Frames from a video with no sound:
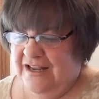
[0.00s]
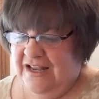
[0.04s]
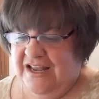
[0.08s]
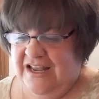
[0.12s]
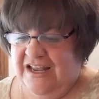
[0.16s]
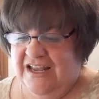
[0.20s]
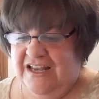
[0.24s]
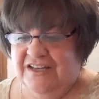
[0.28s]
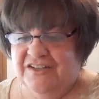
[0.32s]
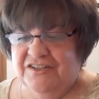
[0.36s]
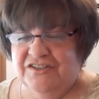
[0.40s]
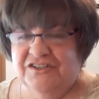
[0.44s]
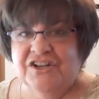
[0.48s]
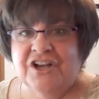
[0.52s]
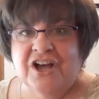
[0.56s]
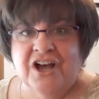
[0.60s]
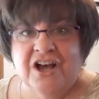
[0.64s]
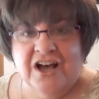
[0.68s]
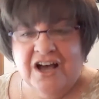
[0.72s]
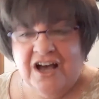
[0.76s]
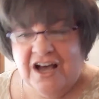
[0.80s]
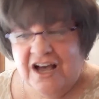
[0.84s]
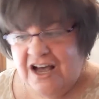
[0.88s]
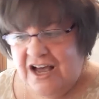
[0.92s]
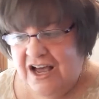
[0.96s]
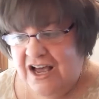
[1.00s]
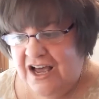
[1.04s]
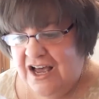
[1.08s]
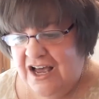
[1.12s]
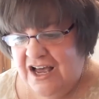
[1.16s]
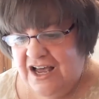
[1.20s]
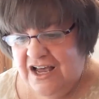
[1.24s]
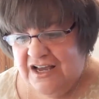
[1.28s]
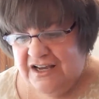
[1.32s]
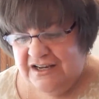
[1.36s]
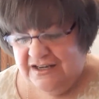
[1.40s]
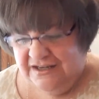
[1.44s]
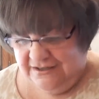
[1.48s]
and
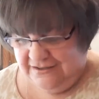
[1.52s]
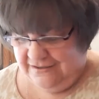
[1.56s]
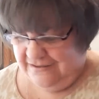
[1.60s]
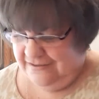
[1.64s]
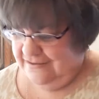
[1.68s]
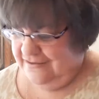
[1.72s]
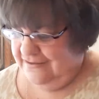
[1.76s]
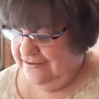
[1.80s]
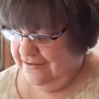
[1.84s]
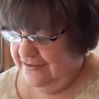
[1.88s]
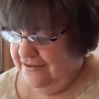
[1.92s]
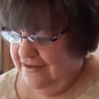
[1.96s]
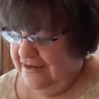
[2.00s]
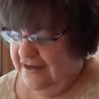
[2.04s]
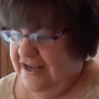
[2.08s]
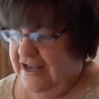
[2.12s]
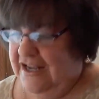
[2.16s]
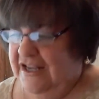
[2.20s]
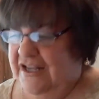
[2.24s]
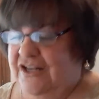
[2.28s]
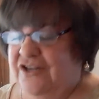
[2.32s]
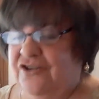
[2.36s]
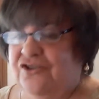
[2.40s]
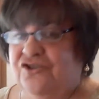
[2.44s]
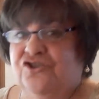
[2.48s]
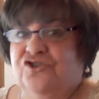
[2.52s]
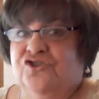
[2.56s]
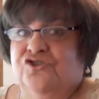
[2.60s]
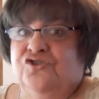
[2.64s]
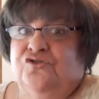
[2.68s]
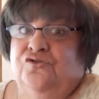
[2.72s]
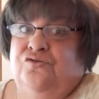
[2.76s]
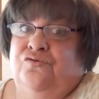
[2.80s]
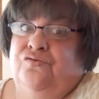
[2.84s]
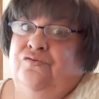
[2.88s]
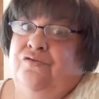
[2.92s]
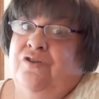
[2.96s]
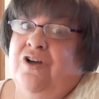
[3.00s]
tug and
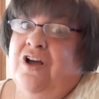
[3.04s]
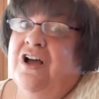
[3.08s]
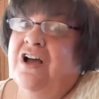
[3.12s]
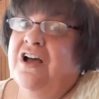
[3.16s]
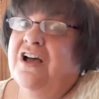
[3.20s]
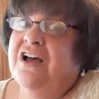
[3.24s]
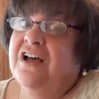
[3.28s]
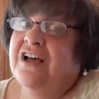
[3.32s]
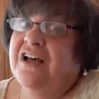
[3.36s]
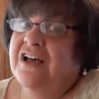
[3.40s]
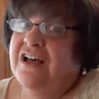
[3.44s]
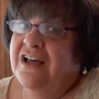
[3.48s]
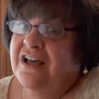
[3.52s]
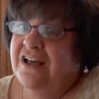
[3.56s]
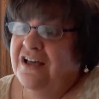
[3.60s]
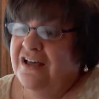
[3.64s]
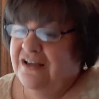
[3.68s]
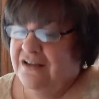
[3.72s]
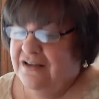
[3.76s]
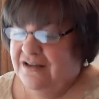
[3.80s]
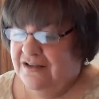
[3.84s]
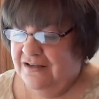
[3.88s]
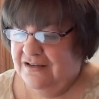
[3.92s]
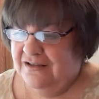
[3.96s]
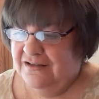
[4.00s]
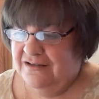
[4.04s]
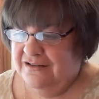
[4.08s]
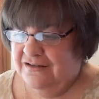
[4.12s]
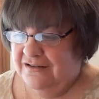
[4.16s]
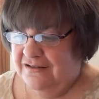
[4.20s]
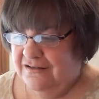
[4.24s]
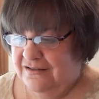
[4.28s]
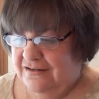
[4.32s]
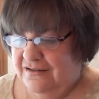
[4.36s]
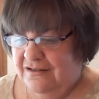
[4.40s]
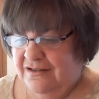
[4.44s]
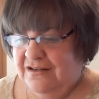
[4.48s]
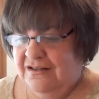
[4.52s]
shrug,
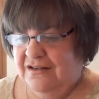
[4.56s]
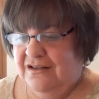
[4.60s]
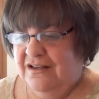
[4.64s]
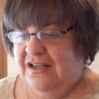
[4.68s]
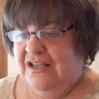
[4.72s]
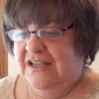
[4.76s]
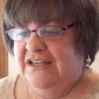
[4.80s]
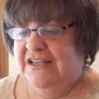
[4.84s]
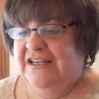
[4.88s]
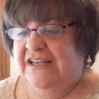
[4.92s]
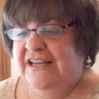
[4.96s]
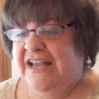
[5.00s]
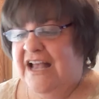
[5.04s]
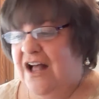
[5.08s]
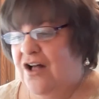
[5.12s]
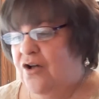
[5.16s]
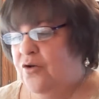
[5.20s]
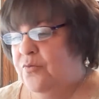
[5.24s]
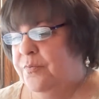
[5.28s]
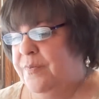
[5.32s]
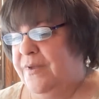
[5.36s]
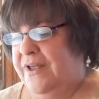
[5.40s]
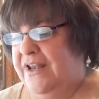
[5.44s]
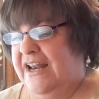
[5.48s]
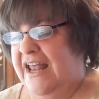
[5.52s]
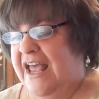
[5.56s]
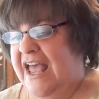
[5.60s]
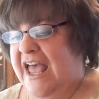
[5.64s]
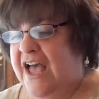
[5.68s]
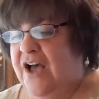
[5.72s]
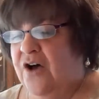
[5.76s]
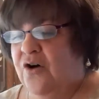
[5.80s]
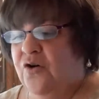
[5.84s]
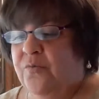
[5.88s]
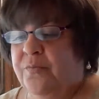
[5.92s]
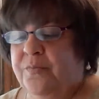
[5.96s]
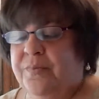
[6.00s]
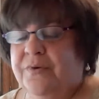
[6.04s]
yelp and
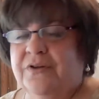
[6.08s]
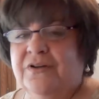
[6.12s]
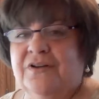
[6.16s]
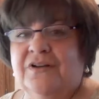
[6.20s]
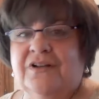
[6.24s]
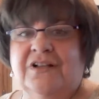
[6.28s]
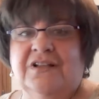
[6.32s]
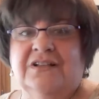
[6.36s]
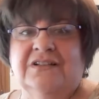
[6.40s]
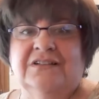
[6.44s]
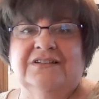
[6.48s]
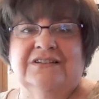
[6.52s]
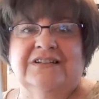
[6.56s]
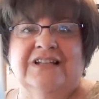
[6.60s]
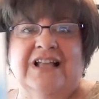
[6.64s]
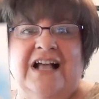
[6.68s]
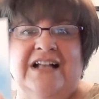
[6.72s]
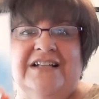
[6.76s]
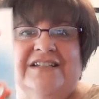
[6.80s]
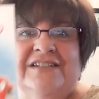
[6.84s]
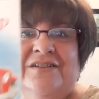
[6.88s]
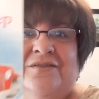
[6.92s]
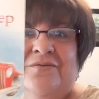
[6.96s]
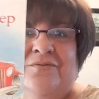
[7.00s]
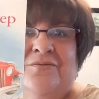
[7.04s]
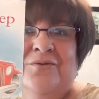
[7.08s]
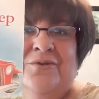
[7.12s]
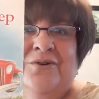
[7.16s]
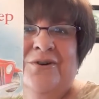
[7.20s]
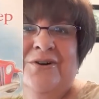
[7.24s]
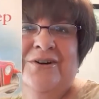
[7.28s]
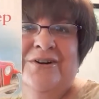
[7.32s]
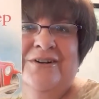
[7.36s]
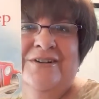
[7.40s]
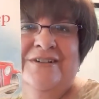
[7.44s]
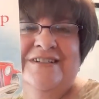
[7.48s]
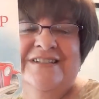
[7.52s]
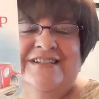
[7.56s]
help. Lots of
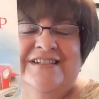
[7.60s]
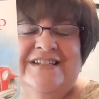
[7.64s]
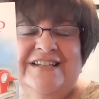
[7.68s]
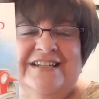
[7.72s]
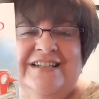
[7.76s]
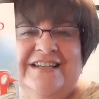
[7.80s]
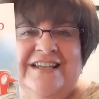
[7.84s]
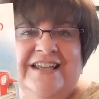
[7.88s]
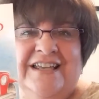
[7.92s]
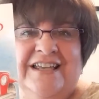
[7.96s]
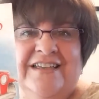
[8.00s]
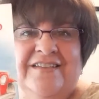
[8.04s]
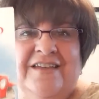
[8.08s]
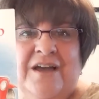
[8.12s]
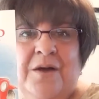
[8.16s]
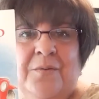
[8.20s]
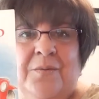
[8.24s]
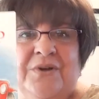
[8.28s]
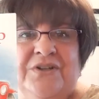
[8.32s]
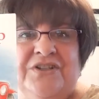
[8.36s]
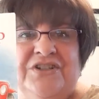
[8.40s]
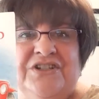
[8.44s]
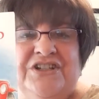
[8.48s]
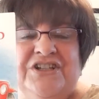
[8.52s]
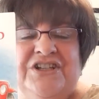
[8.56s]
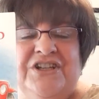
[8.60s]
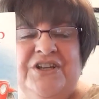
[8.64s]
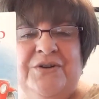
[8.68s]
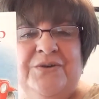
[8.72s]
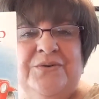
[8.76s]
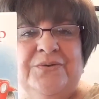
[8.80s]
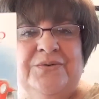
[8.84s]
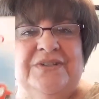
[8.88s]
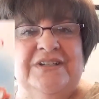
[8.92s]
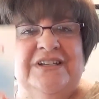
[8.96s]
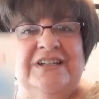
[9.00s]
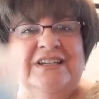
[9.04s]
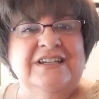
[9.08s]
words. That was
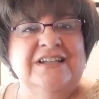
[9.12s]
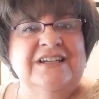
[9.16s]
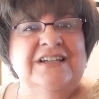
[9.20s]
cute.